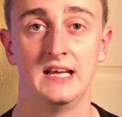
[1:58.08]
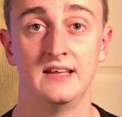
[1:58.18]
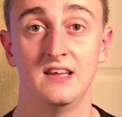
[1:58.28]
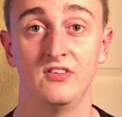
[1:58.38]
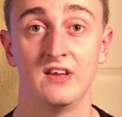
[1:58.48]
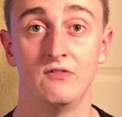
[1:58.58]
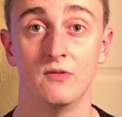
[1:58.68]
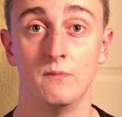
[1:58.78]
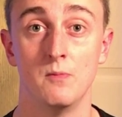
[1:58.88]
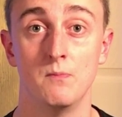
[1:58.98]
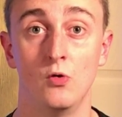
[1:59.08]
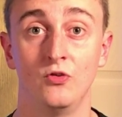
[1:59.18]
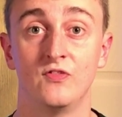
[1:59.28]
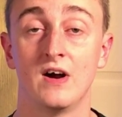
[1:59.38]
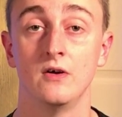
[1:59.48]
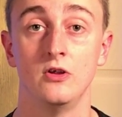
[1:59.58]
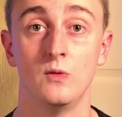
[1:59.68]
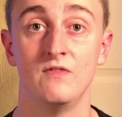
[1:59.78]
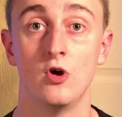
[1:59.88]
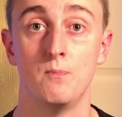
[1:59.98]
This gives them the most value
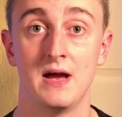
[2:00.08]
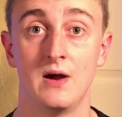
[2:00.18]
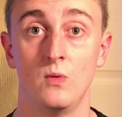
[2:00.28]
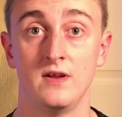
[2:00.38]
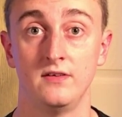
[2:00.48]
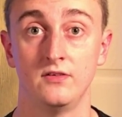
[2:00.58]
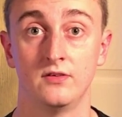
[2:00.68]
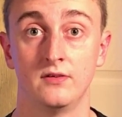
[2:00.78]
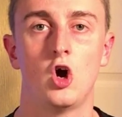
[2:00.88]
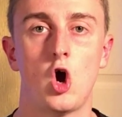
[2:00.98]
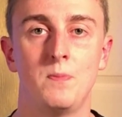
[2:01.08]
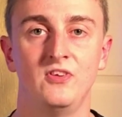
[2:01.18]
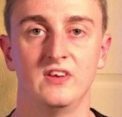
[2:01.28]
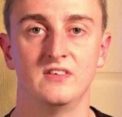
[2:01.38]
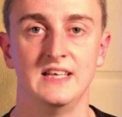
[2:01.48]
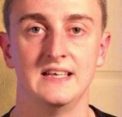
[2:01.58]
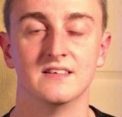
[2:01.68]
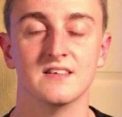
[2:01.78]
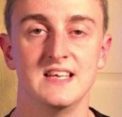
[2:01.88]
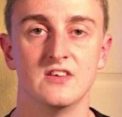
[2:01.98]
if their bet wins. Oppositely,
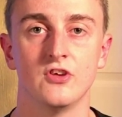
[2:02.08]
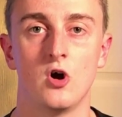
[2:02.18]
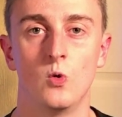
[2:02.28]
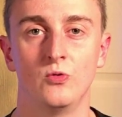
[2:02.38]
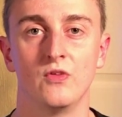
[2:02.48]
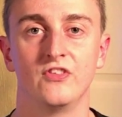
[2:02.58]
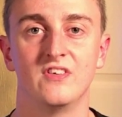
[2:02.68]
layers always want to